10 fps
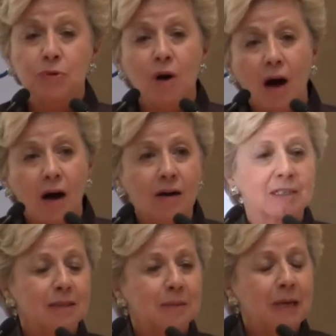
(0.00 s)
Prague
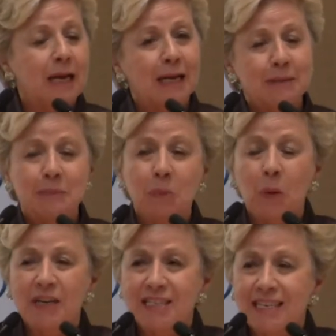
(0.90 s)
and
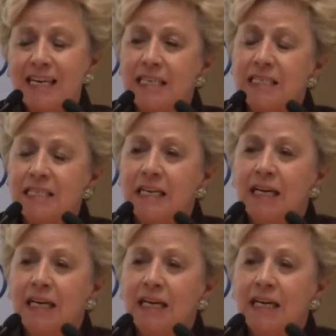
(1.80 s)
points east,